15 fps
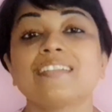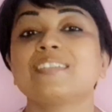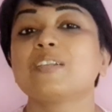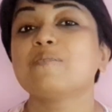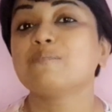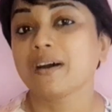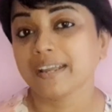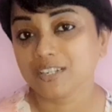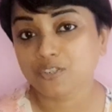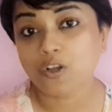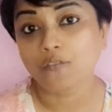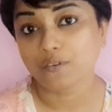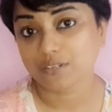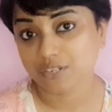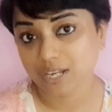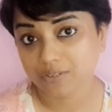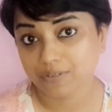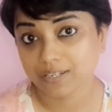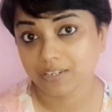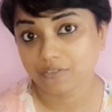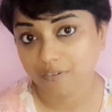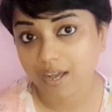They might offer
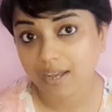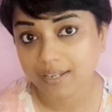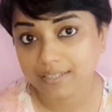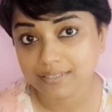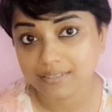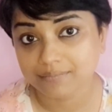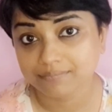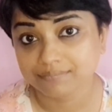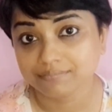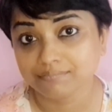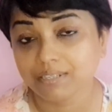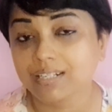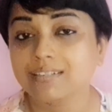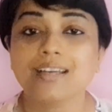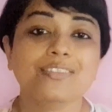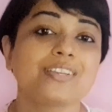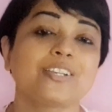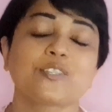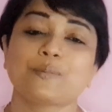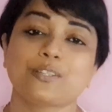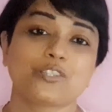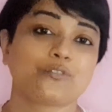generic advice, but
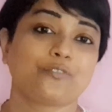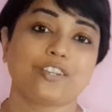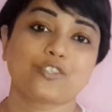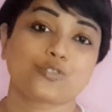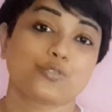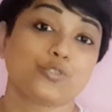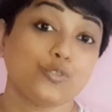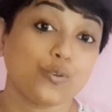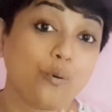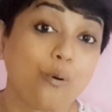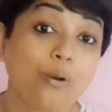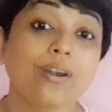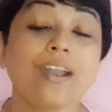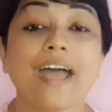nothing specific to your